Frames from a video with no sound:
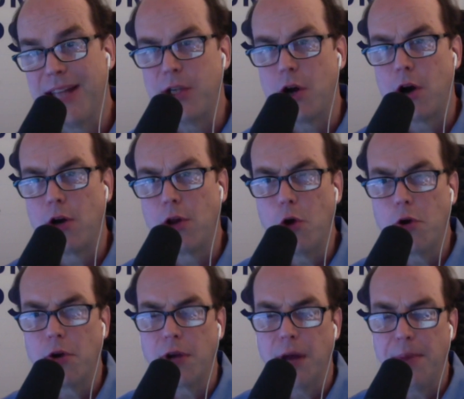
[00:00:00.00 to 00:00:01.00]
our
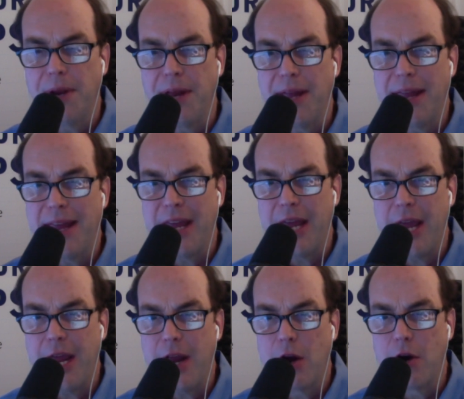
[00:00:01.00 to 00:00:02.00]
local company
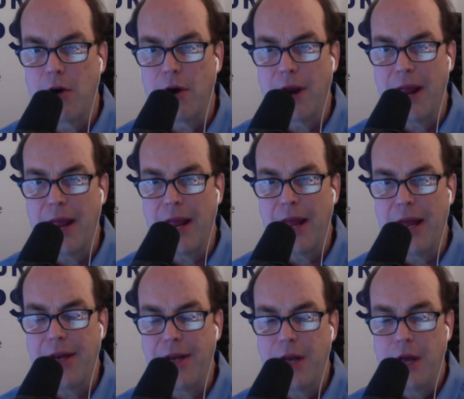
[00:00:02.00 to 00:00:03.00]
here,
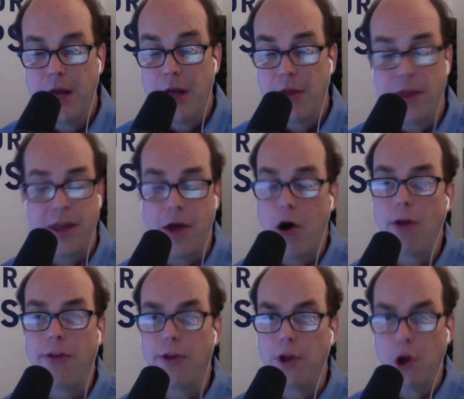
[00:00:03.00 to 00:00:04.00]
and
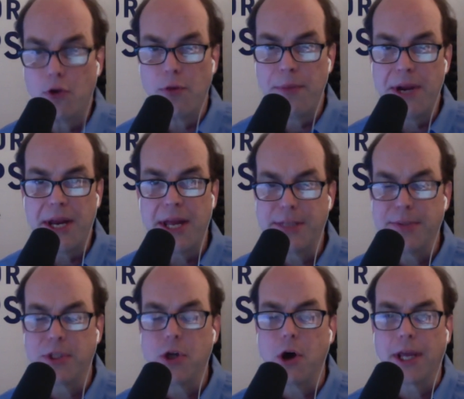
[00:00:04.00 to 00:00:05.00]
all the local media has
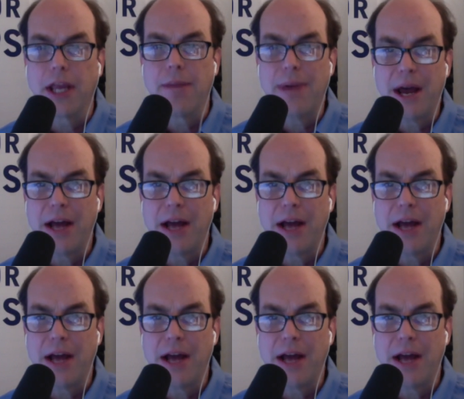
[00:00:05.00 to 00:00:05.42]
been talking about how